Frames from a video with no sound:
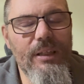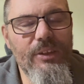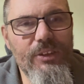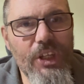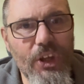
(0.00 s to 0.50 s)

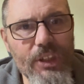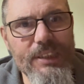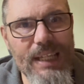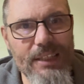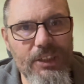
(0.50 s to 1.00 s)
the other
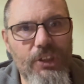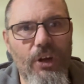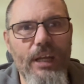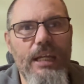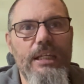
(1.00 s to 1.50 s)
side of the
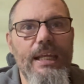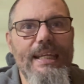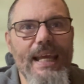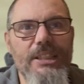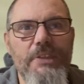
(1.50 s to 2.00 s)
coin, you
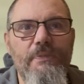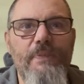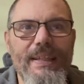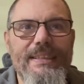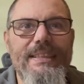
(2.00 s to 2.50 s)
get some
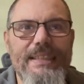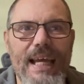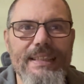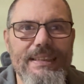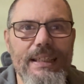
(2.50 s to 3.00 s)

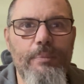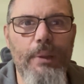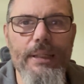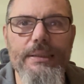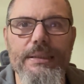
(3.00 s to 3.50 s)
fantastic
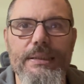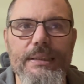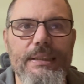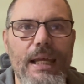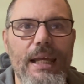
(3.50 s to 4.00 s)
places to
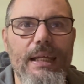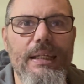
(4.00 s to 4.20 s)
stay.